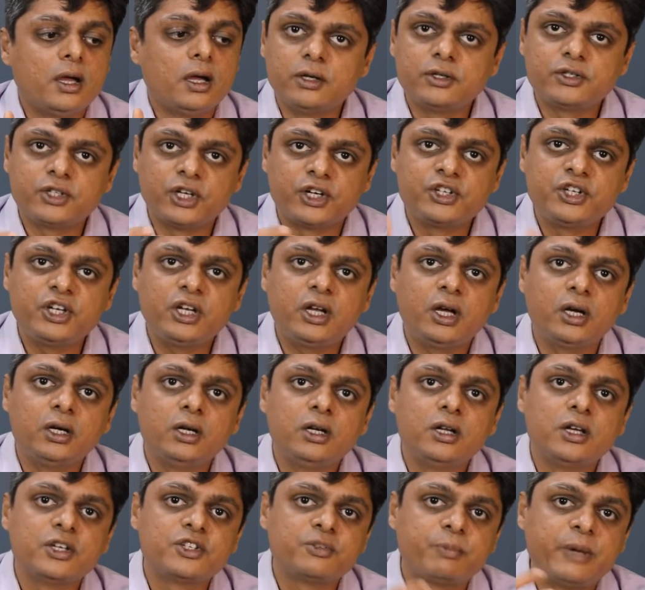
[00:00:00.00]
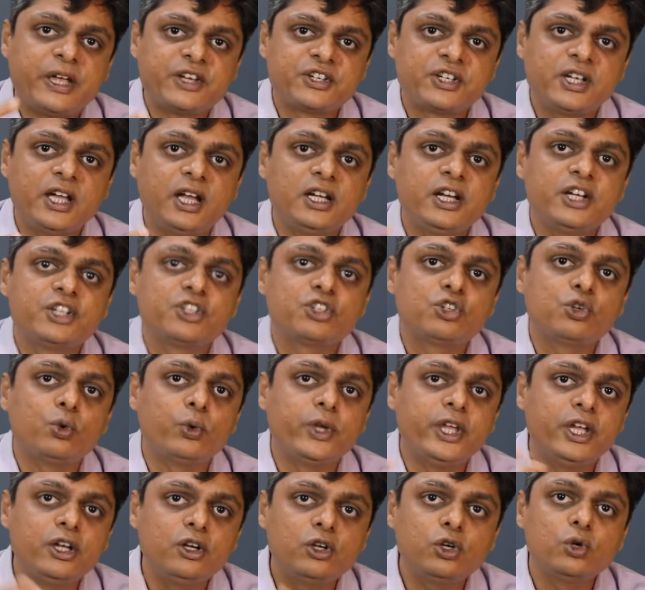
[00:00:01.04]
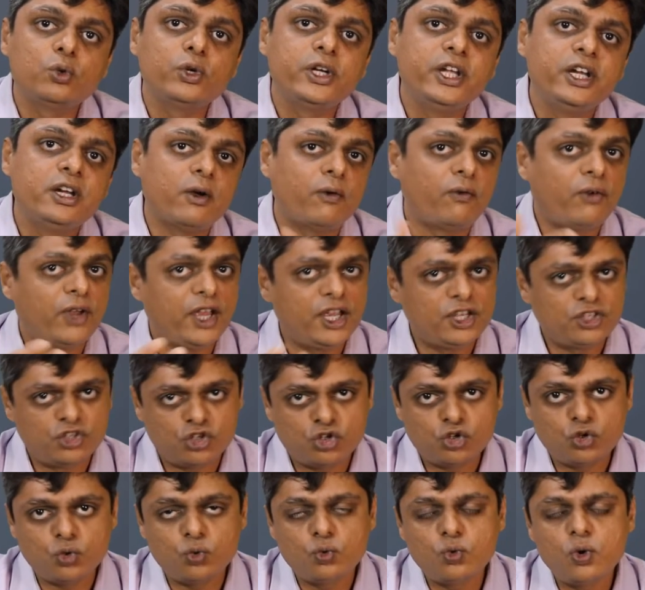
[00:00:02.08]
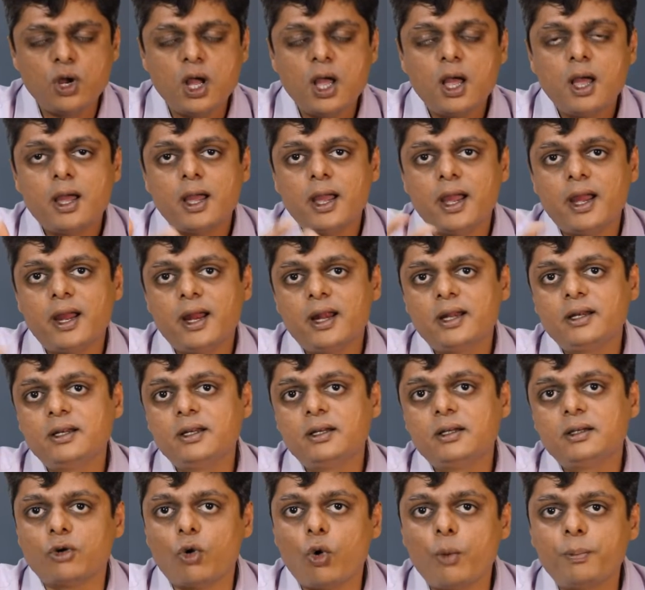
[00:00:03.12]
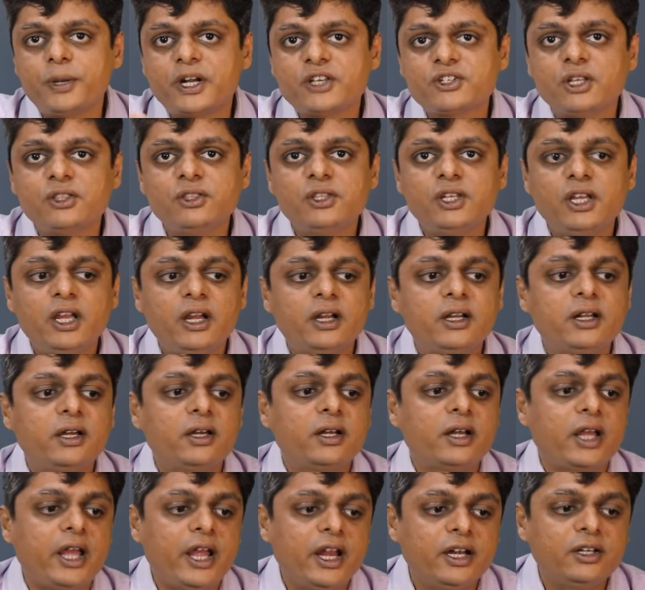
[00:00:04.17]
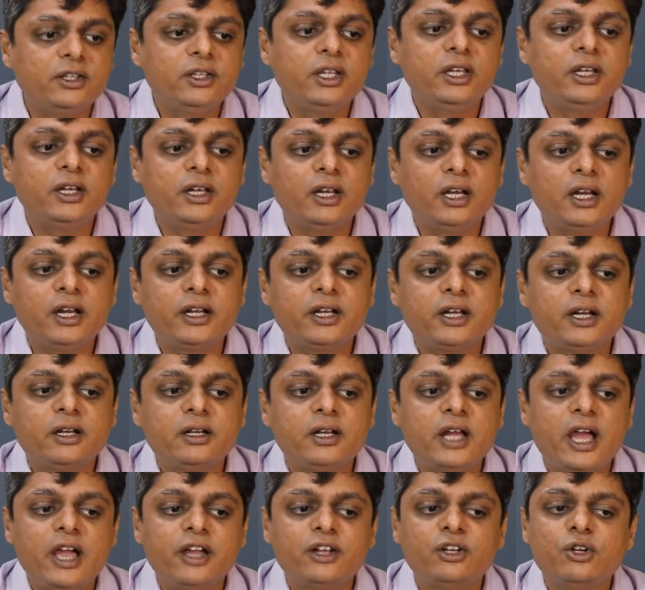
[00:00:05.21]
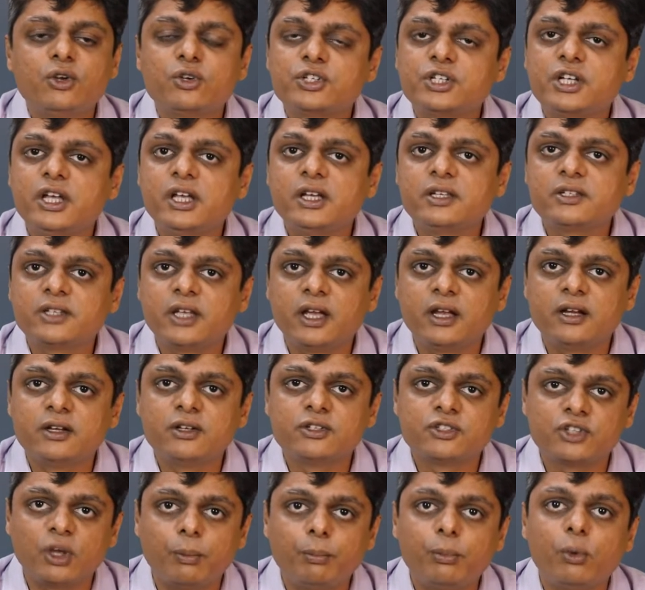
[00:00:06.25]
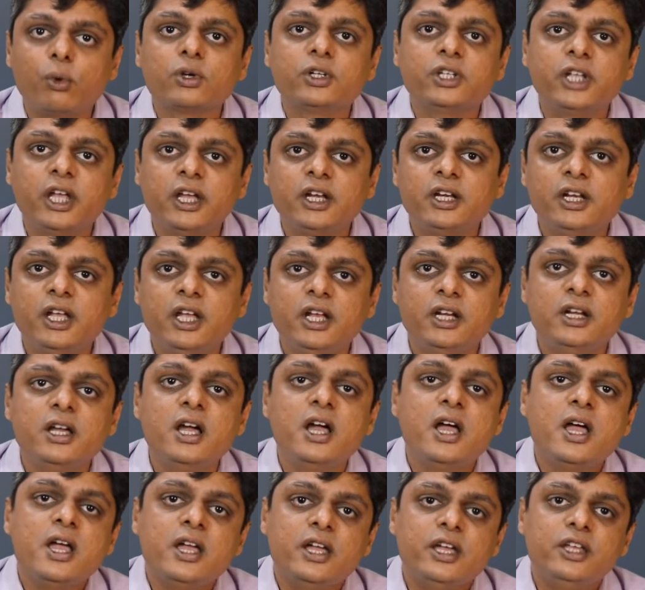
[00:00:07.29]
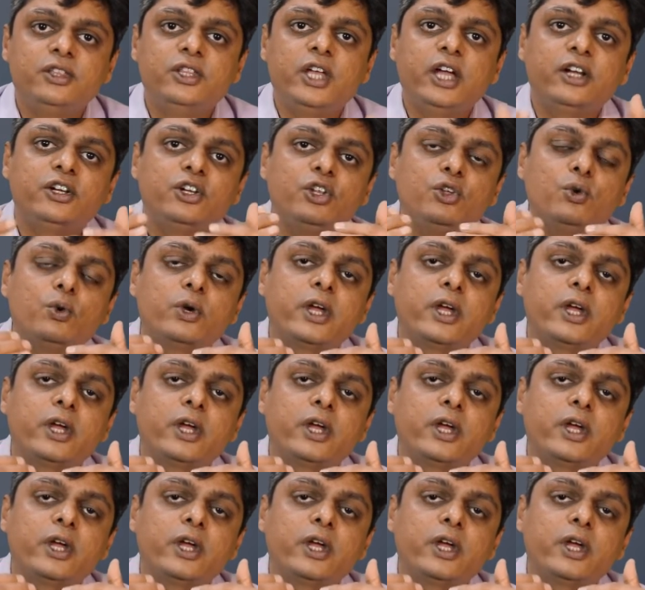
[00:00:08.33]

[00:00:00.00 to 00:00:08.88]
surgical specialists to include in a phase 2, and operation theater and the related diagnostics and support they need, that you